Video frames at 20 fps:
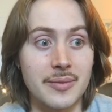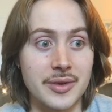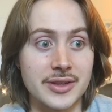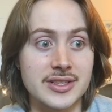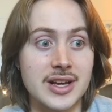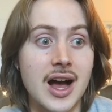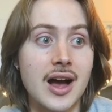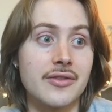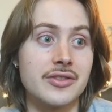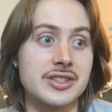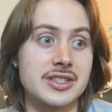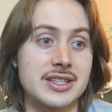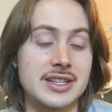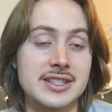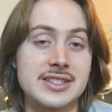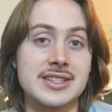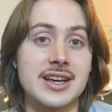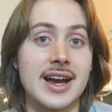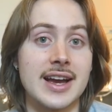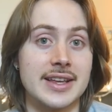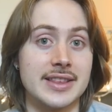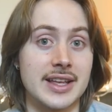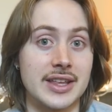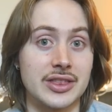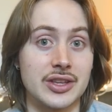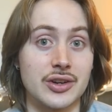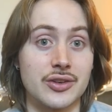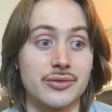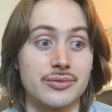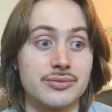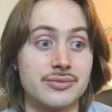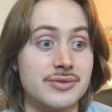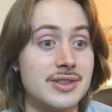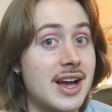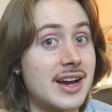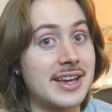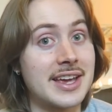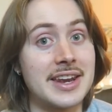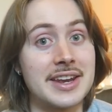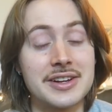It's obviously a sign that they're
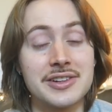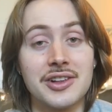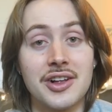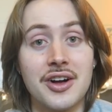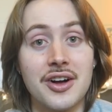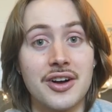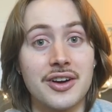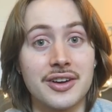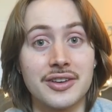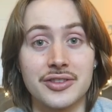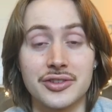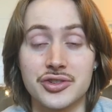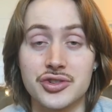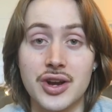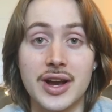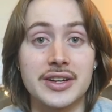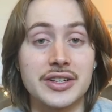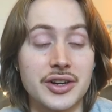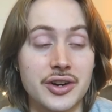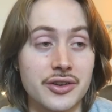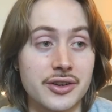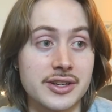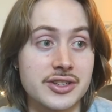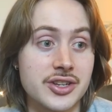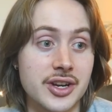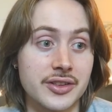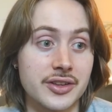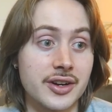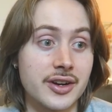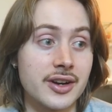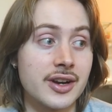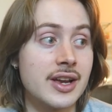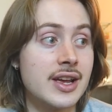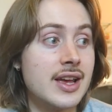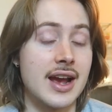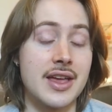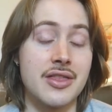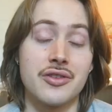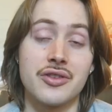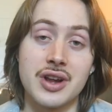not getting along, they're trying to hurt each other,
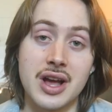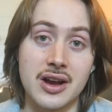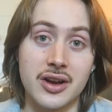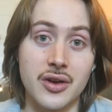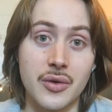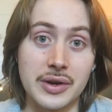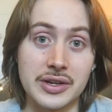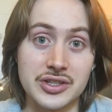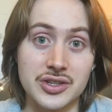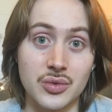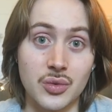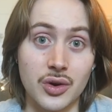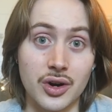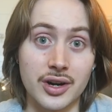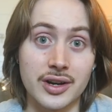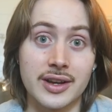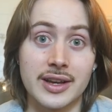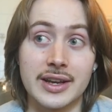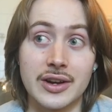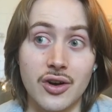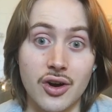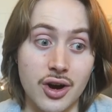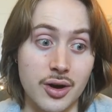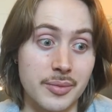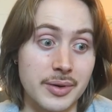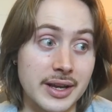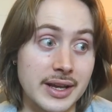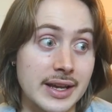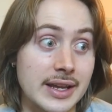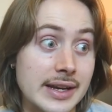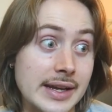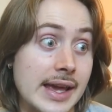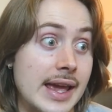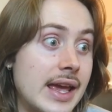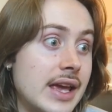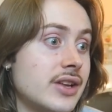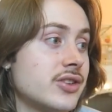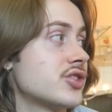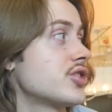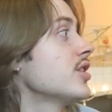and they're not going to work in harmony in a
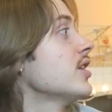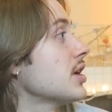cage.